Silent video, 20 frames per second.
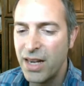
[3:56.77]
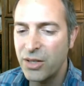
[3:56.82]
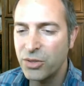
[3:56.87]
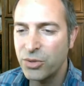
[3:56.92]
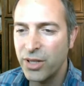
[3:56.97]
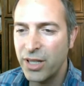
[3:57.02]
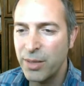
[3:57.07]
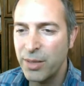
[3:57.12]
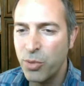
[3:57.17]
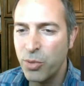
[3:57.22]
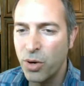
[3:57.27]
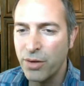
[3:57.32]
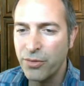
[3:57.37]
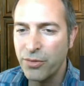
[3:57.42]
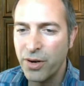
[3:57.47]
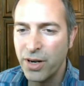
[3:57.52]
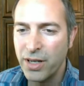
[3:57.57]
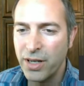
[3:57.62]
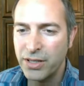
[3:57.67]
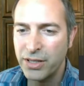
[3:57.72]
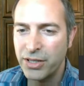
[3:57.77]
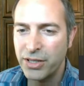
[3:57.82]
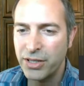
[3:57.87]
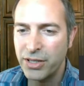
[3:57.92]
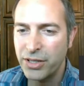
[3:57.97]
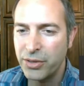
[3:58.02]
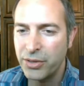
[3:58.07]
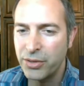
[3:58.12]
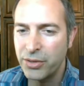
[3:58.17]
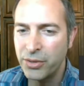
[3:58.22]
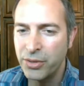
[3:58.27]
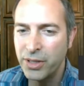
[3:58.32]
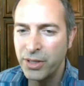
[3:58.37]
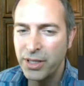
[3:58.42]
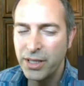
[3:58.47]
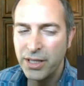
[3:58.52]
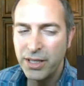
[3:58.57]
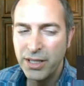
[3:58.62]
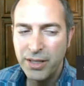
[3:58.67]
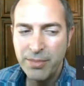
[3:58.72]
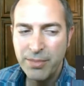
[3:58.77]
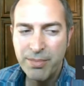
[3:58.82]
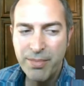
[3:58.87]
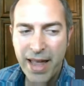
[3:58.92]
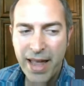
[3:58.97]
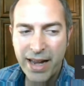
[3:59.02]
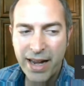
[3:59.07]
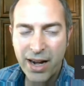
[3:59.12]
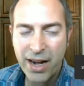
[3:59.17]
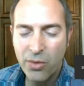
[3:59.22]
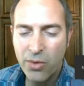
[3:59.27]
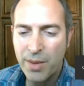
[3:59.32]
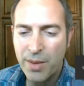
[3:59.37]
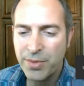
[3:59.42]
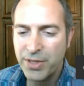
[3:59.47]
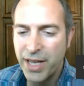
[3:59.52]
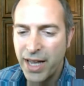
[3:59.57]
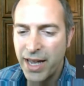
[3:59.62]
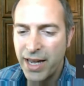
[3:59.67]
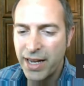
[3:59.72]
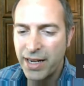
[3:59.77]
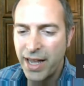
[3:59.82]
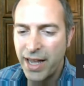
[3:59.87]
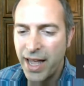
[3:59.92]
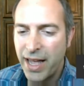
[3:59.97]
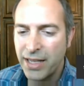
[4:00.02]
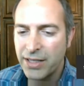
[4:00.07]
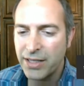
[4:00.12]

it was really important for us to make our website